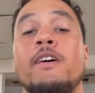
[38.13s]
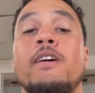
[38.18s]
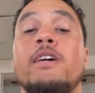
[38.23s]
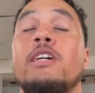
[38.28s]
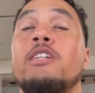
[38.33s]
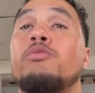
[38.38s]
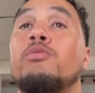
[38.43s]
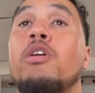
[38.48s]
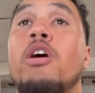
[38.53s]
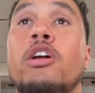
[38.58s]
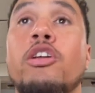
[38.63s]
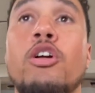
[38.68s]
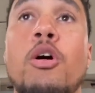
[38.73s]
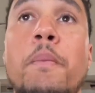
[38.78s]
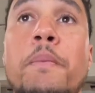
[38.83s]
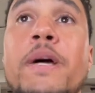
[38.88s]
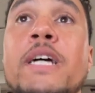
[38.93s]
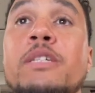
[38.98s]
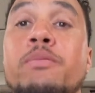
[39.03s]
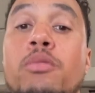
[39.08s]
as we all know,
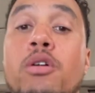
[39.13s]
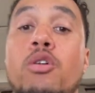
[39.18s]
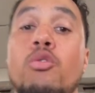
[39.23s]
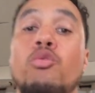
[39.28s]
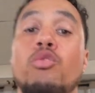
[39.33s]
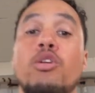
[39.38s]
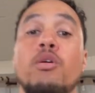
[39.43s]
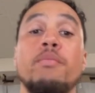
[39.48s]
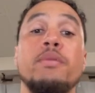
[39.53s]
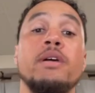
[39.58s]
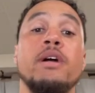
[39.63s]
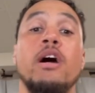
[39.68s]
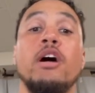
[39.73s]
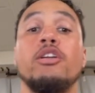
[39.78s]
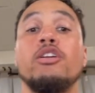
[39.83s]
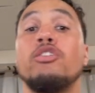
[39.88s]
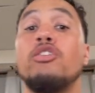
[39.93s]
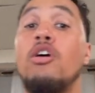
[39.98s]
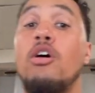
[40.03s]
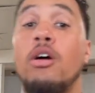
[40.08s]
Pittsburgh will be an
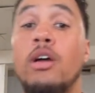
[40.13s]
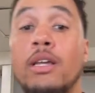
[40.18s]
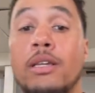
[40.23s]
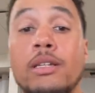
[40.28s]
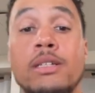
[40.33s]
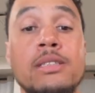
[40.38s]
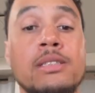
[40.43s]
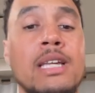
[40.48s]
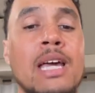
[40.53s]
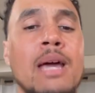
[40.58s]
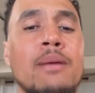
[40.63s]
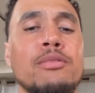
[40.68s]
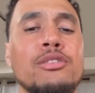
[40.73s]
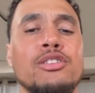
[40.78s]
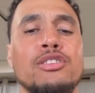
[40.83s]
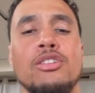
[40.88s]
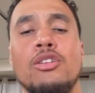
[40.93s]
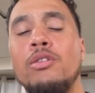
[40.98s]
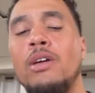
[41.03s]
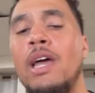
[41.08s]
underdog in this game, which
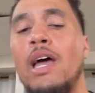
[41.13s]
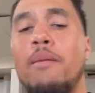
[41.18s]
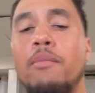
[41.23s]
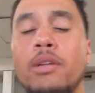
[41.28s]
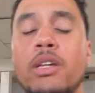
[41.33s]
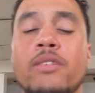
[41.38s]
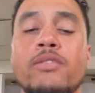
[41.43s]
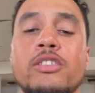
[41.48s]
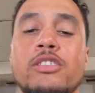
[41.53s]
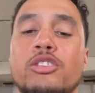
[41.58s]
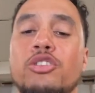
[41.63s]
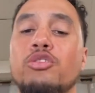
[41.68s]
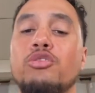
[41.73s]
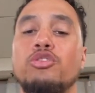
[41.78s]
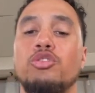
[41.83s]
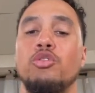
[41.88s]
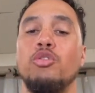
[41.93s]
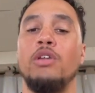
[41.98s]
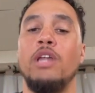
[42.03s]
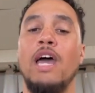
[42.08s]
is okay. I believe it's a two,
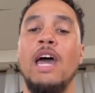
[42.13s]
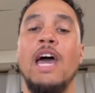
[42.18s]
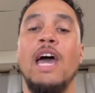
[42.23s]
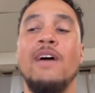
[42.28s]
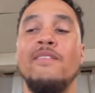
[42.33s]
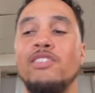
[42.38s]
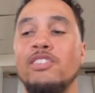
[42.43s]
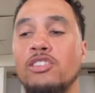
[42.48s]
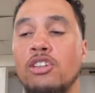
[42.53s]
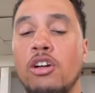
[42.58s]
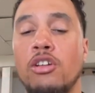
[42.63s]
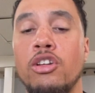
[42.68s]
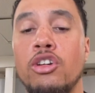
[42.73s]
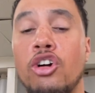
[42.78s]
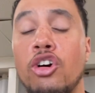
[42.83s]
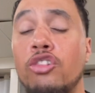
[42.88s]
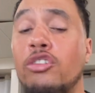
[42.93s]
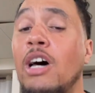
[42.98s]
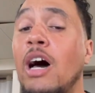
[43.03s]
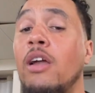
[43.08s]
two and a half. It's starting to
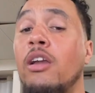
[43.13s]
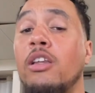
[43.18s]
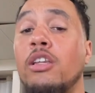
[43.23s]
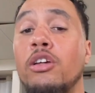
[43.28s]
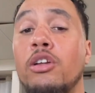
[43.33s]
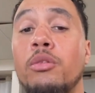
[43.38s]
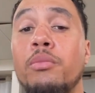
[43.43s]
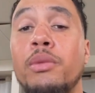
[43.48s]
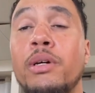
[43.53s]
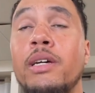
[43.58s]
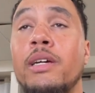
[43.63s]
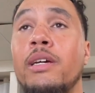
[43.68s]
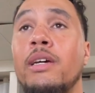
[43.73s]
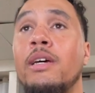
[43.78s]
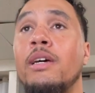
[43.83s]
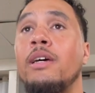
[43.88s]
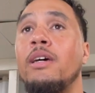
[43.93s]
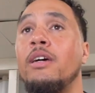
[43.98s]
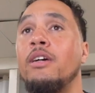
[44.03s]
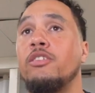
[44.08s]
go down a little bit.
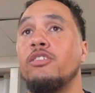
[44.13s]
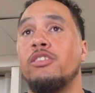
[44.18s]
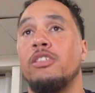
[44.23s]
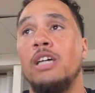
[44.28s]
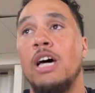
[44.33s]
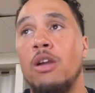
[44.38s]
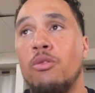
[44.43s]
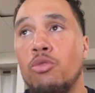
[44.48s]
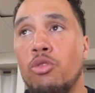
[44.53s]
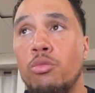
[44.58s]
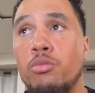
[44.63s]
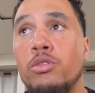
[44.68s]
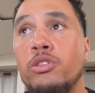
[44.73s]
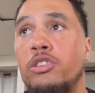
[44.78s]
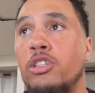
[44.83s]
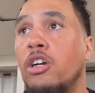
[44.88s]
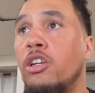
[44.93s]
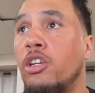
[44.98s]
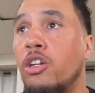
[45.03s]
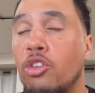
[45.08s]
There's a lot of rumors
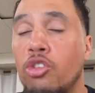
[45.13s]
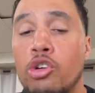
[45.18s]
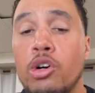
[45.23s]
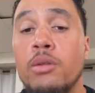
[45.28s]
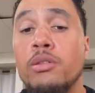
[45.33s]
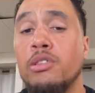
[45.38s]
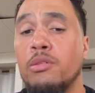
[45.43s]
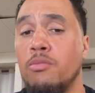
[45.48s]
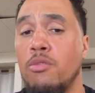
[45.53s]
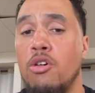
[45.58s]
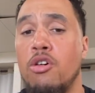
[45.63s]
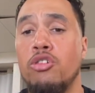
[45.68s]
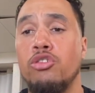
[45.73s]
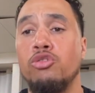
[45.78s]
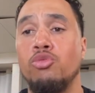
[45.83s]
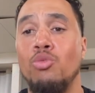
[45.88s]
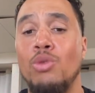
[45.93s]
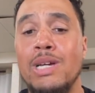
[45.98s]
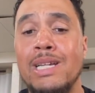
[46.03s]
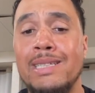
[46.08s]
starting to go up. Tomorrow's
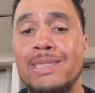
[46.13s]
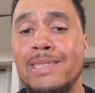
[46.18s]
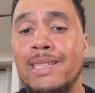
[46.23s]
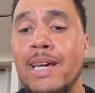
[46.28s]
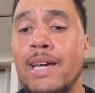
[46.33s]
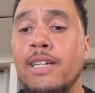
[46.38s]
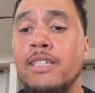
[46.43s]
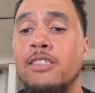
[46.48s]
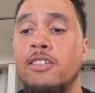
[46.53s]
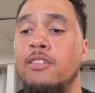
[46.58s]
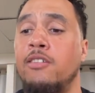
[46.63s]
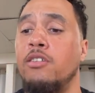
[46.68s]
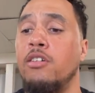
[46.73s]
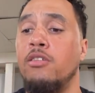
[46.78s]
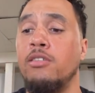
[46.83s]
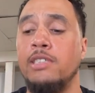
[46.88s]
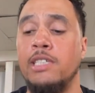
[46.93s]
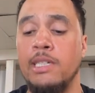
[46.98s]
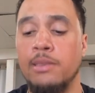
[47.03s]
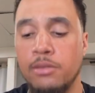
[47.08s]
Wednesday, so you know
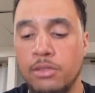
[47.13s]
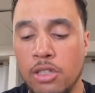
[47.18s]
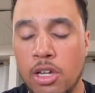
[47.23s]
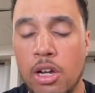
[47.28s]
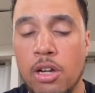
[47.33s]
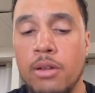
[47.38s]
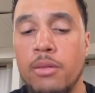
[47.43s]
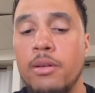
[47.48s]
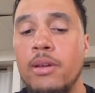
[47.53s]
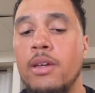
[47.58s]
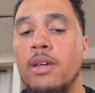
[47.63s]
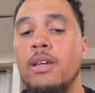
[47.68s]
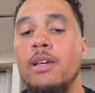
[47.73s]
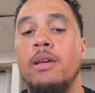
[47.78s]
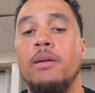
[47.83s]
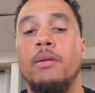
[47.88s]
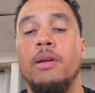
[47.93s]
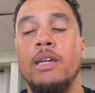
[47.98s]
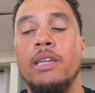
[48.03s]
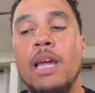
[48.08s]
teams start
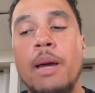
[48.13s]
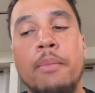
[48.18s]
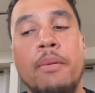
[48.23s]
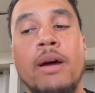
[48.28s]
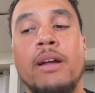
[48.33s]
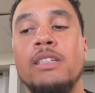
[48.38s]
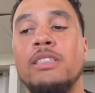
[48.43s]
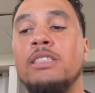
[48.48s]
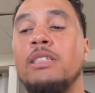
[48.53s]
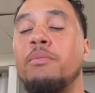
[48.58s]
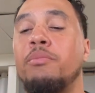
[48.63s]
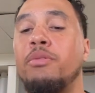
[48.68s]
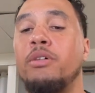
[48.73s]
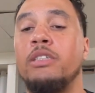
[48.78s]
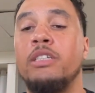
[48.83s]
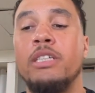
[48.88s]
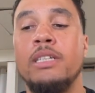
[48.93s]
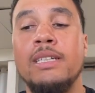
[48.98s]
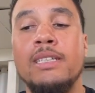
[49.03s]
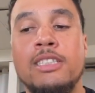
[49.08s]
getting that practice in,
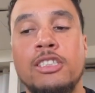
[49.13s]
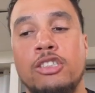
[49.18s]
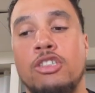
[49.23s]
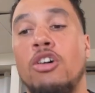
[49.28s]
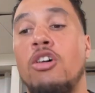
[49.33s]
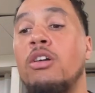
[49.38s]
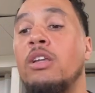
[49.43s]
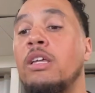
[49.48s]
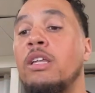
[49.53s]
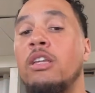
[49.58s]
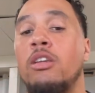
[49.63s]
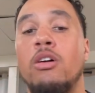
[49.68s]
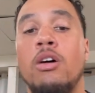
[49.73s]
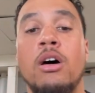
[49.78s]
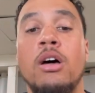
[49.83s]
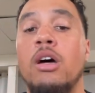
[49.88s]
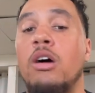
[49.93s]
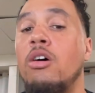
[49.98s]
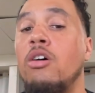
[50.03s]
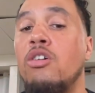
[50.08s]
putting it installing and
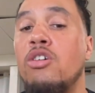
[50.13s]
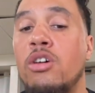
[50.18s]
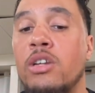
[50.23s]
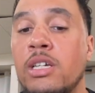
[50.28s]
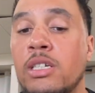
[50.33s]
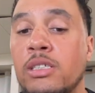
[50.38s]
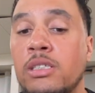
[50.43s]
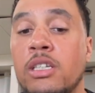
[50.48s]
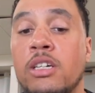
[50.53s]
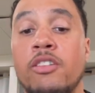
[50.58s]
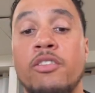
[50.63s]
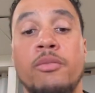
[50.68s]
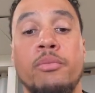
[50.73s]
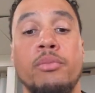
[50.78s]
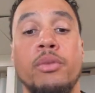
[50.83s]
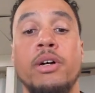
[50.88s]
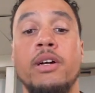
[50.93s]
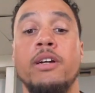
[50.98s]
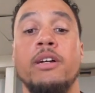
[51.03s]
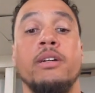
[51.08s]
all all that stuff.
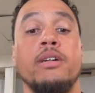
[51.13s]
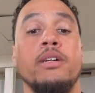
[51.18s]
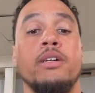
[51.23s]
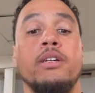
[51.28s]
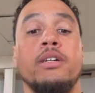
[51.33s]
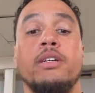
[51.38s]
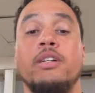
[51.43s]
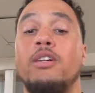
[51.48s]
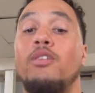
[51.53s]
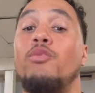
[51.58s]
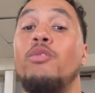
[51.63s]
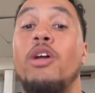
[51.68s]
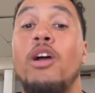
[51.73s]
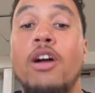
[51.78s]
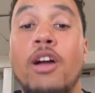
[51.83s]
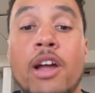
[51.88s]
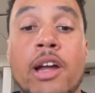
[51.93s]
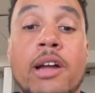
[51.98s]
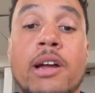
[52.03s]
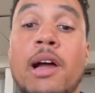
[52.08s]
But we are
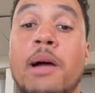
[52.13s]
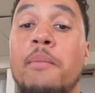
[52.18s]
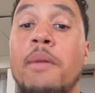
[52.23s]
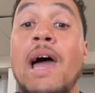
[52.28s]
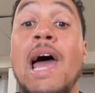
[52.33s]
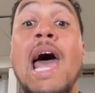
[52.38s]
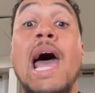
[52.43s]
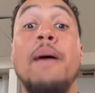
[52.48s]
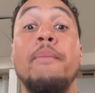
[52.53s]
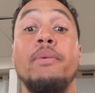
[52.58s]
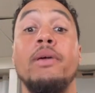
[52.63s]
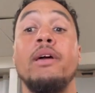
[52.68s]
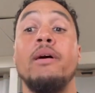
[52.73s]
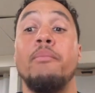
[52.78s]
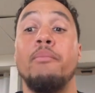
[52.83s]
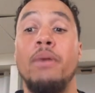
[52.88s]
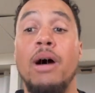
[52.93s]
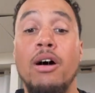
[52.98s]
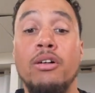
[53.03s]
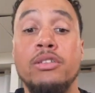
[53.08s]
here. I'm happy
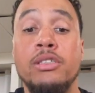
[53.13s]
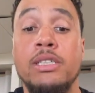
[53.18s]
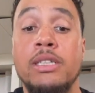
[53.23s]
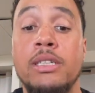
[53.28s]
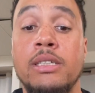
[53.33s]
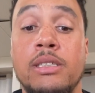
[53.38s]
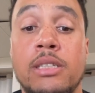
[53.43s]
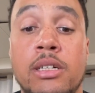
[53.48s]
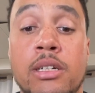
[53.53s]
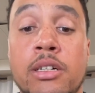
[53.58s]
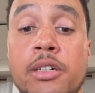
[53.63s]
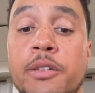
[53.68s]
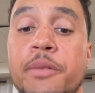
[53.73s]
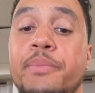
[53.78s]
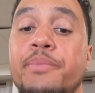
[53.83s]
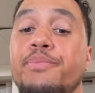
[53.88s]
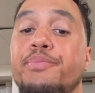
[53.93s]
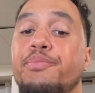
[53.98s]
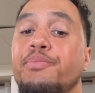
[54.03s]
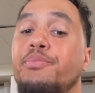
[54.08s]
about it. Um,